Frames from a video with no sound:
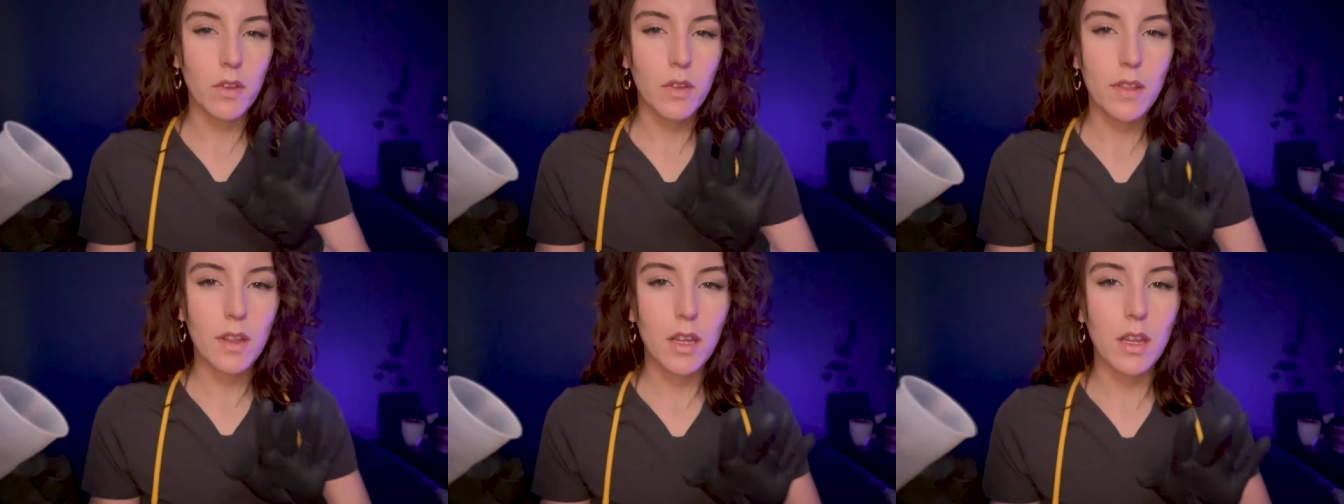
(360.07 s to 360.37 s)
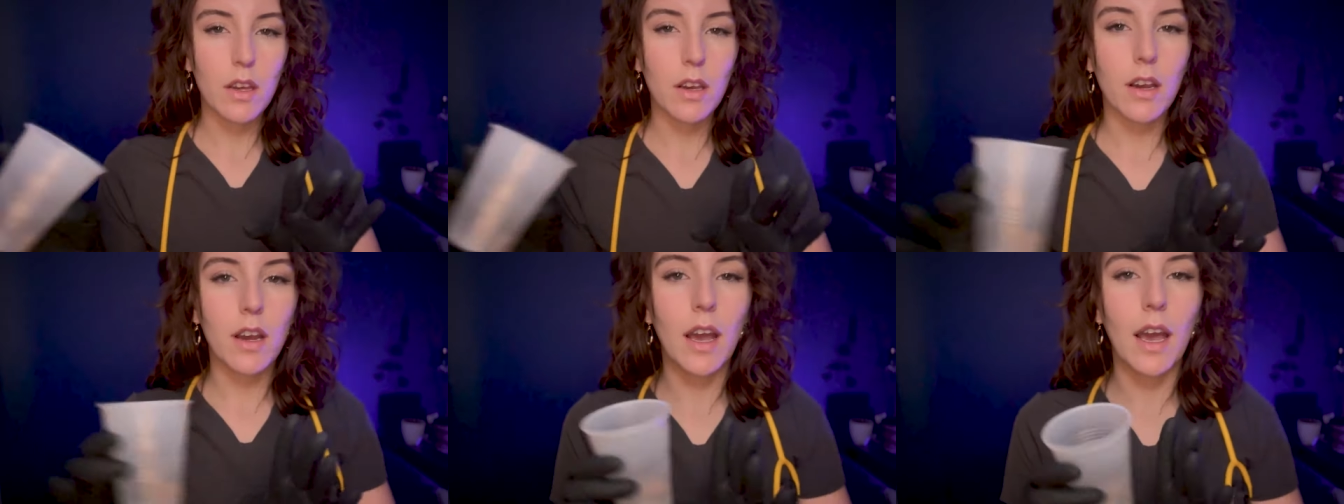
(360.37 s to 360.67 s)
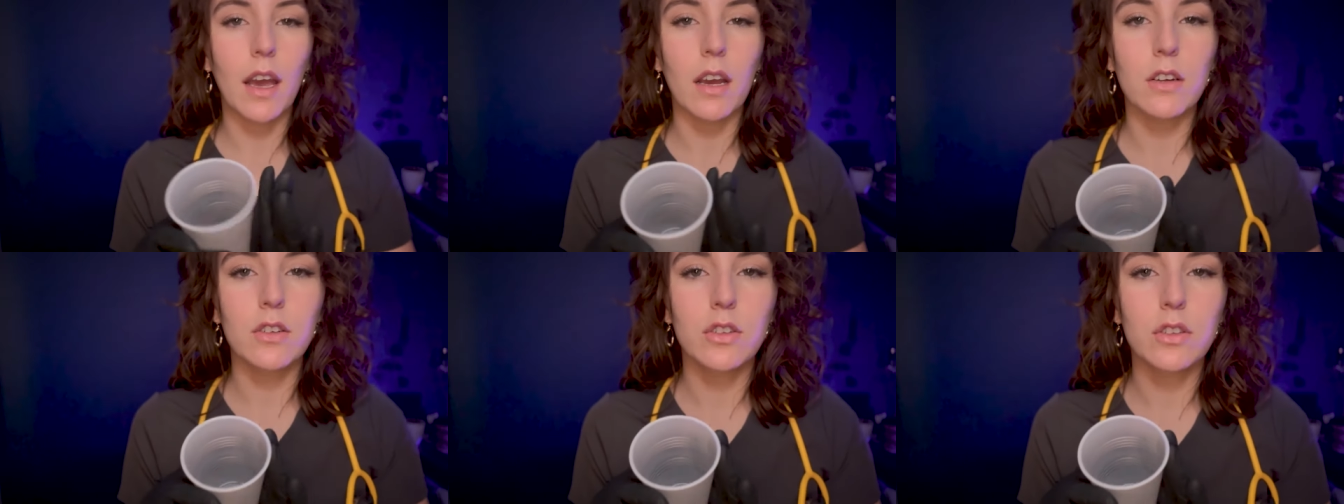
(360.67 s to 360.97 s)
you like your
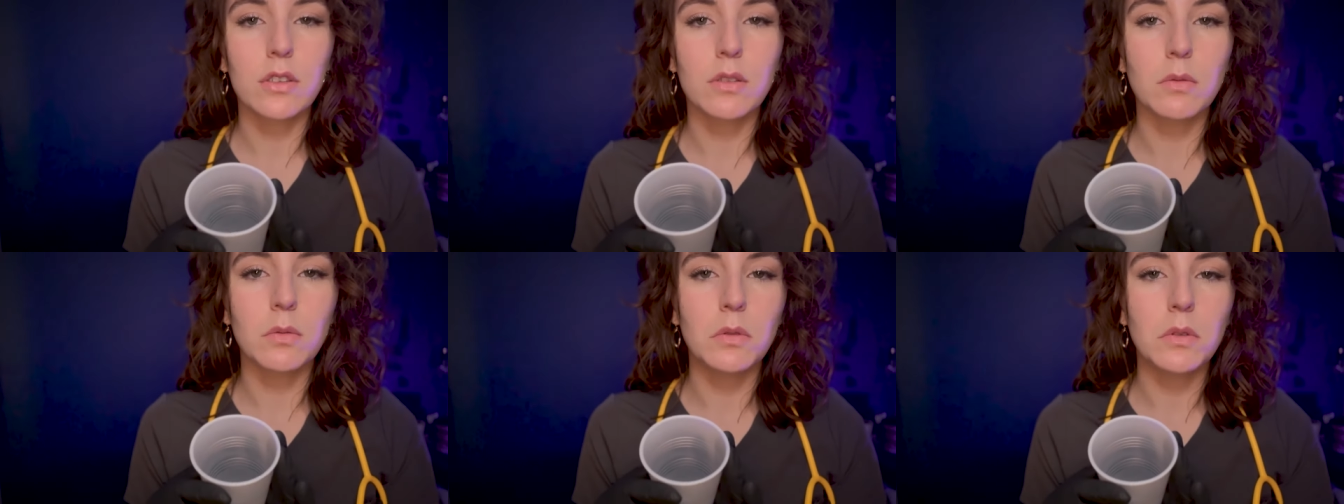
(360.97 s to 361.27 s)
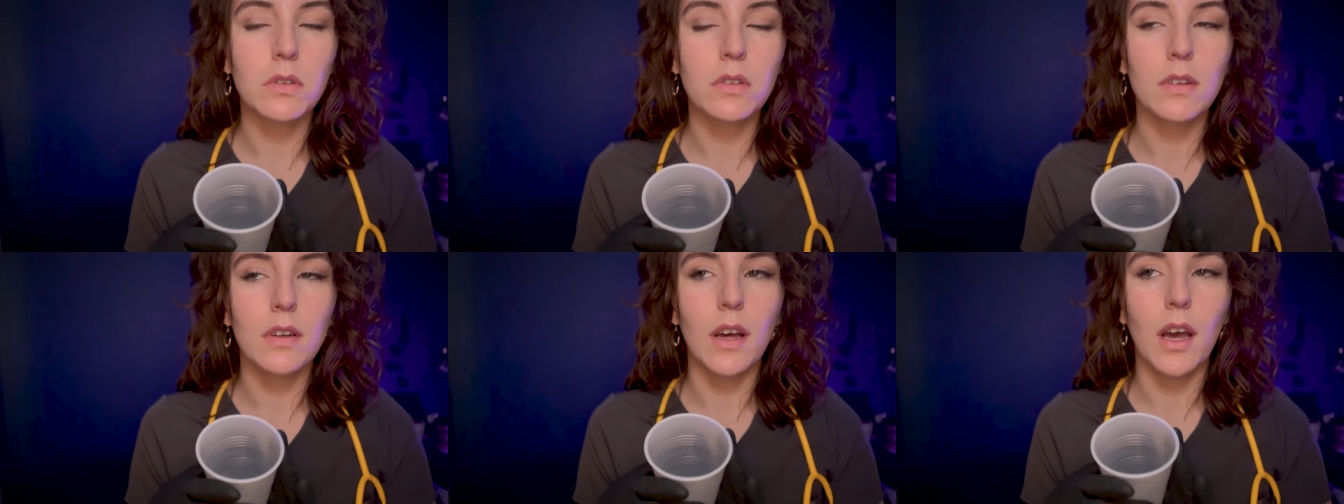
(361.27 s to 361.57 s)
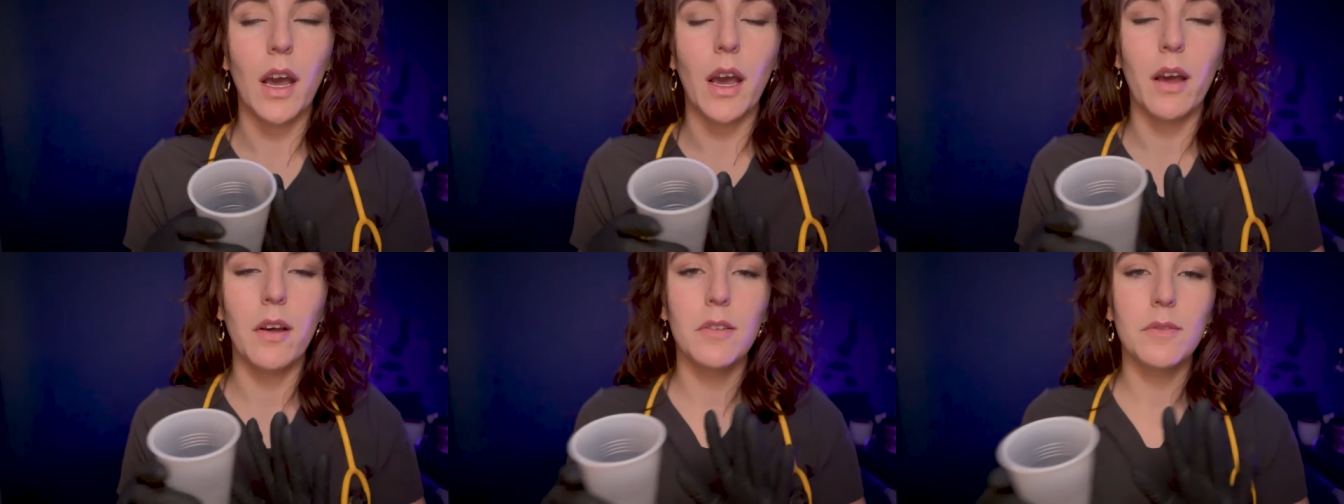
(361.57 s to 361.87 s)
actual
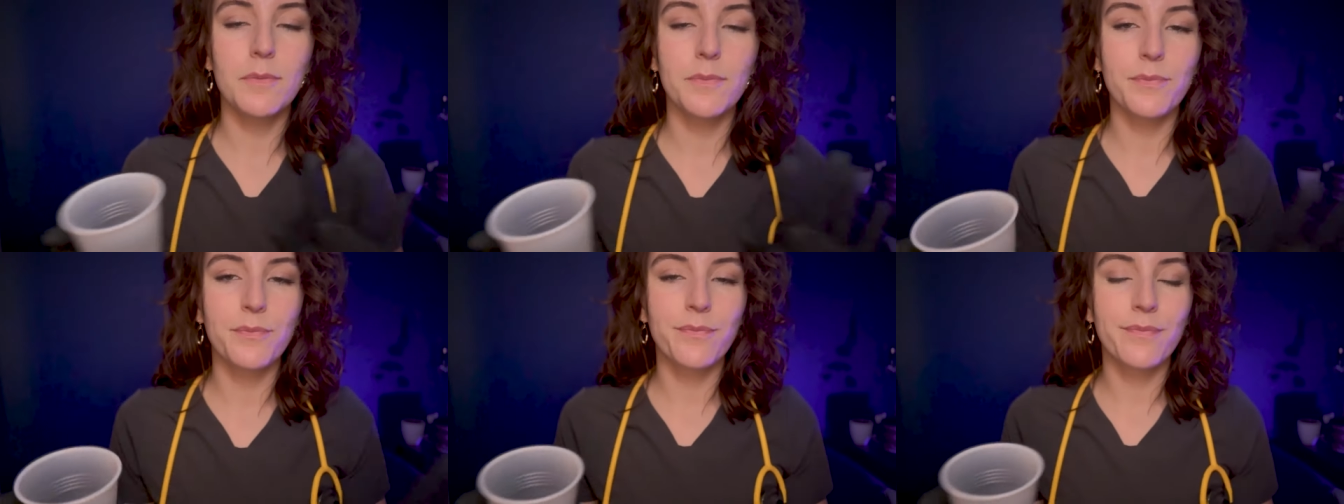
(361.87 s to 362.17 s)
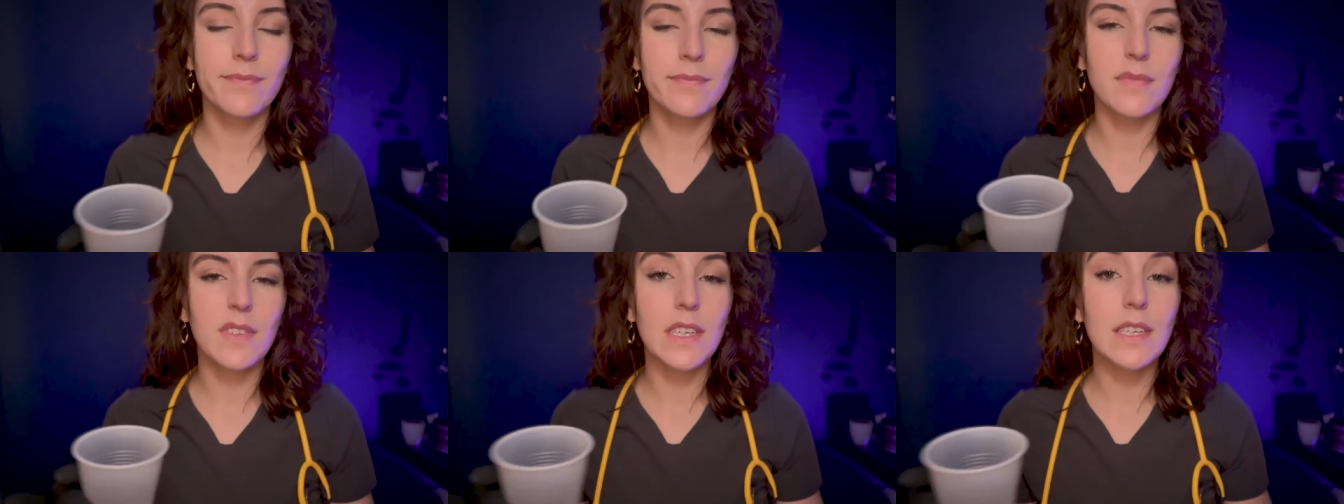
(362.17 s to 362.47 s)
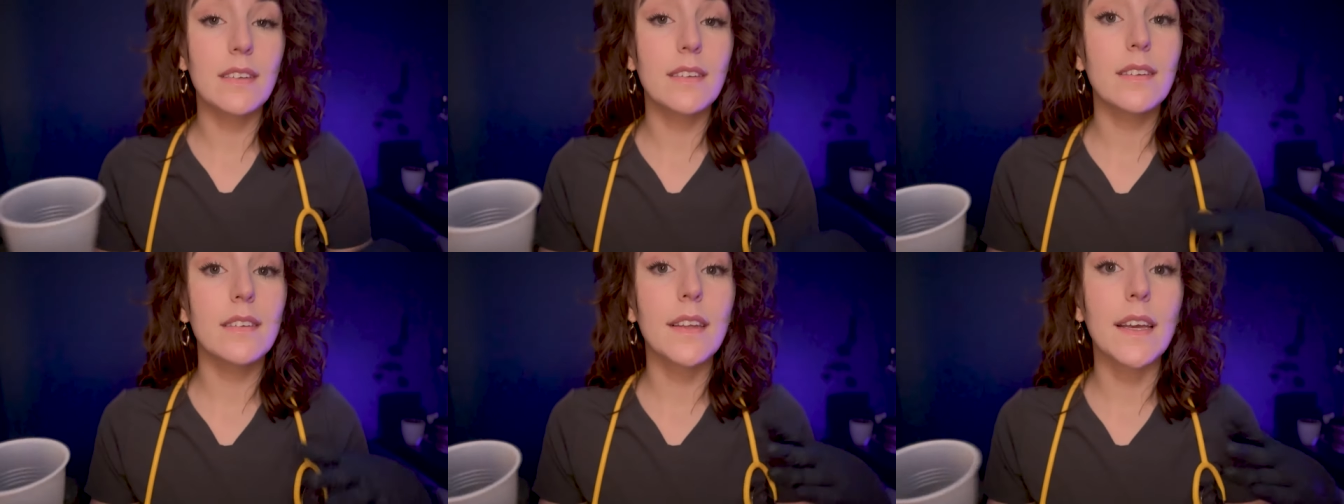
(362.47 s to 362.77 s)
um
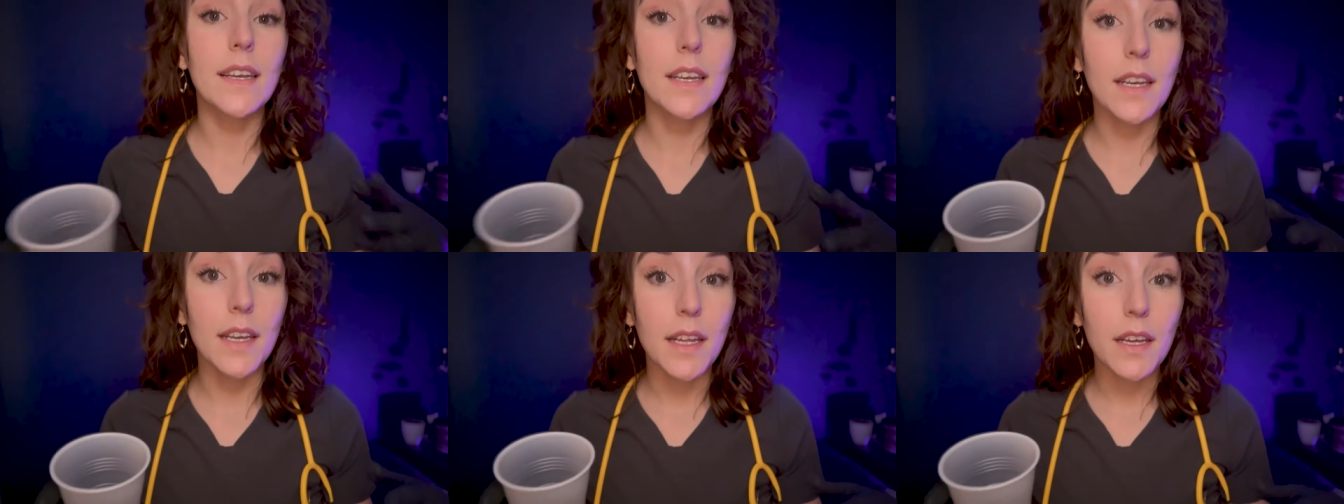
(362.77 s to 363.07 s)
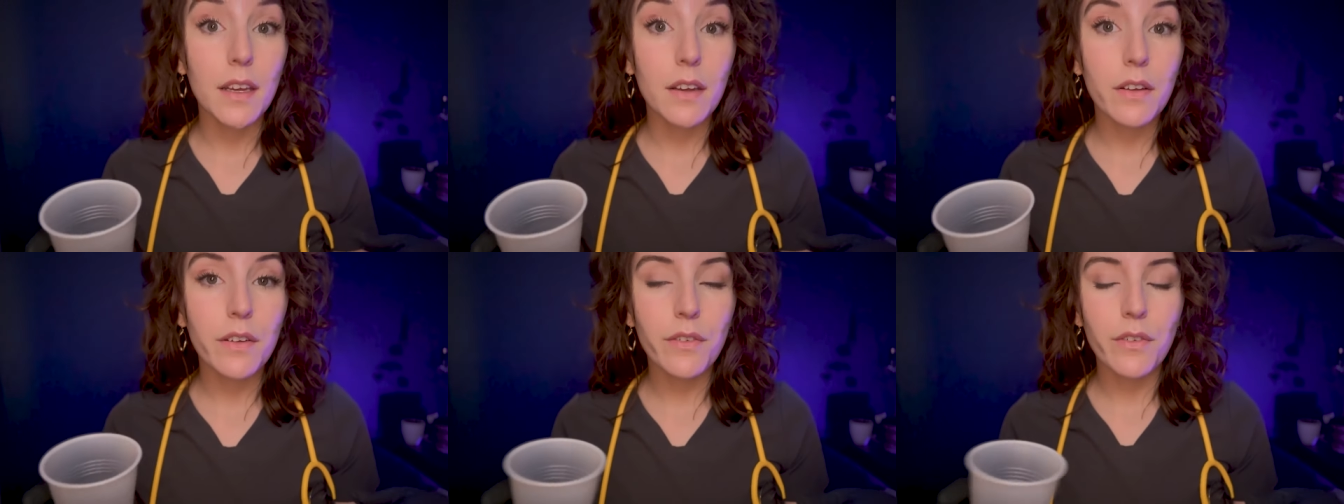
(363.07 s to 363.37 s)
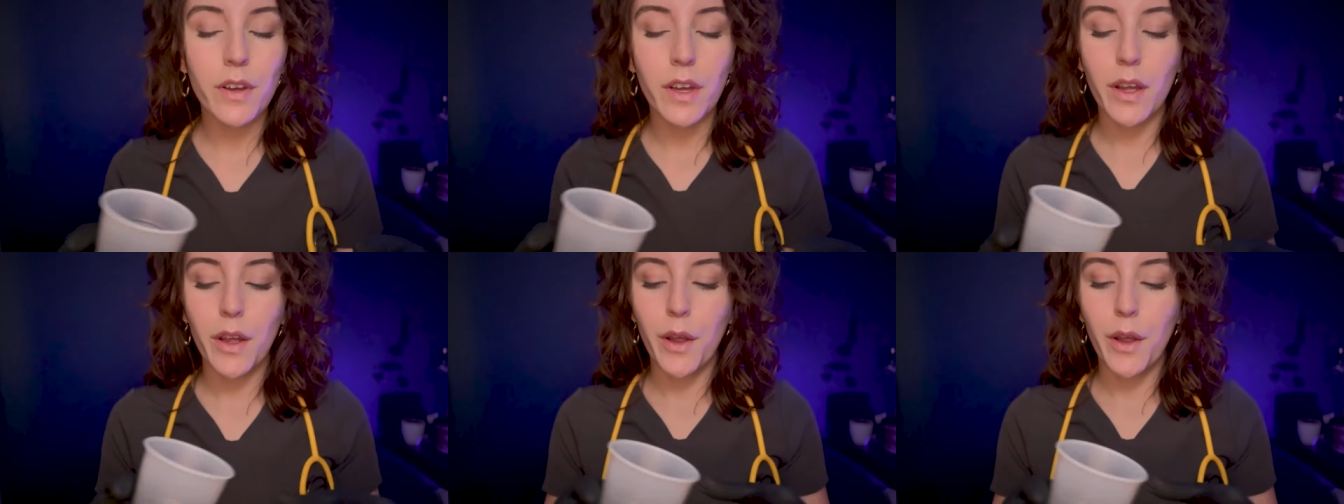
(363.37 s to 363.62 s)
like sedative